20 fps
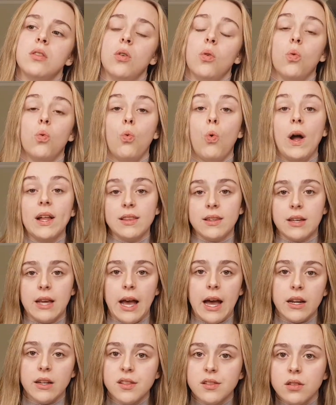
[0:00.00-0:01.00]
what
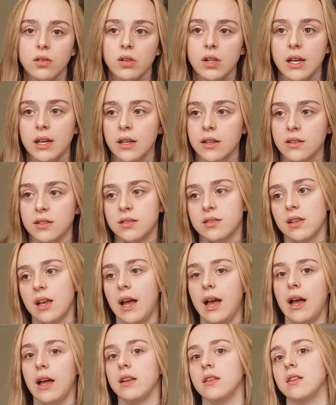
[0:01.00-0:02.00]
CADASIL is
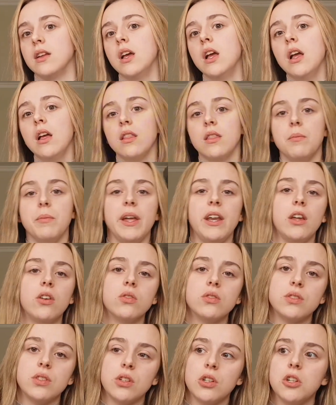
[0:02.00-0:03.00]
and the medical
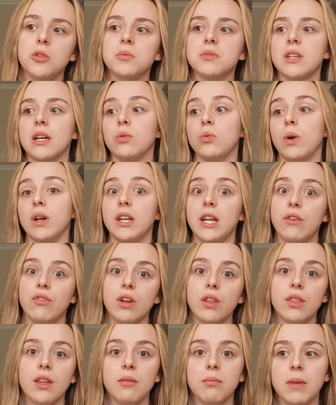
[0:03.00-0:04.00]
terms and what
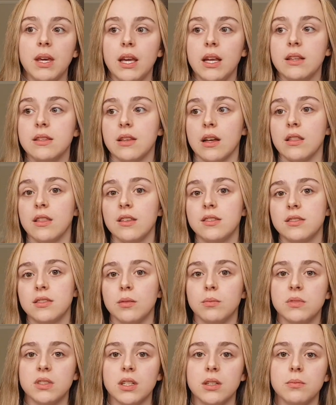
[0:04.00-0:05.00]
everything means and the
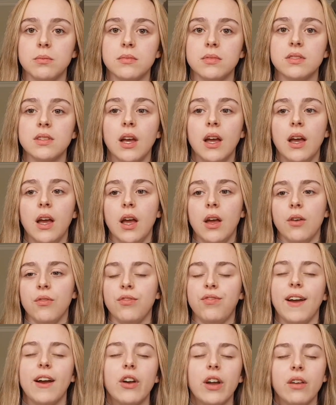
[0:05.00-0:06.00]
symptoms,
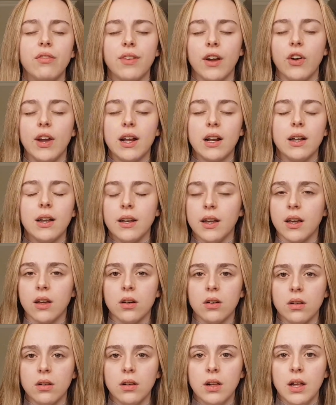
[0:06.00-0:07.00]
very, very
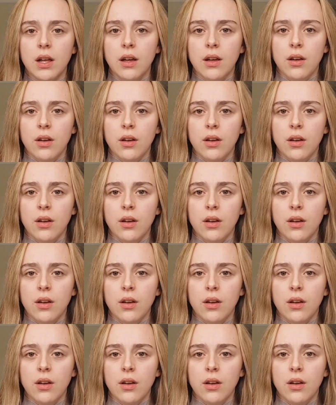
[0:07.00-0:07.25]
clinical,